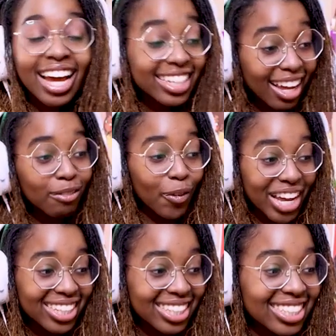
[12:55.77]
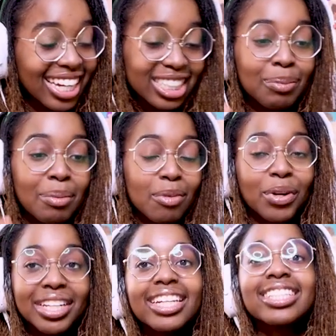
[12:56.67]
I can't wait. This actually made me
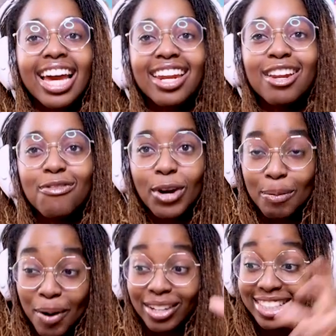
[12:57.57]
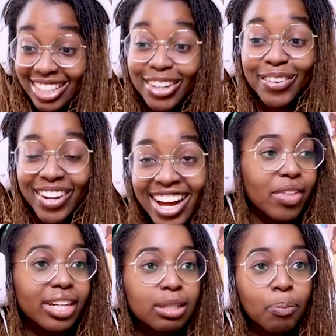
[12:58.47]
really excited for part 2.
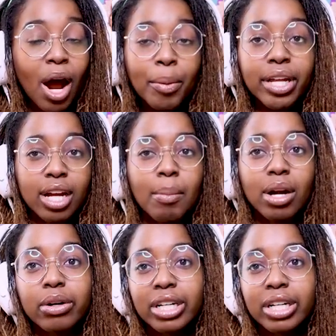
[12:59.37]
It's probably gonna come out on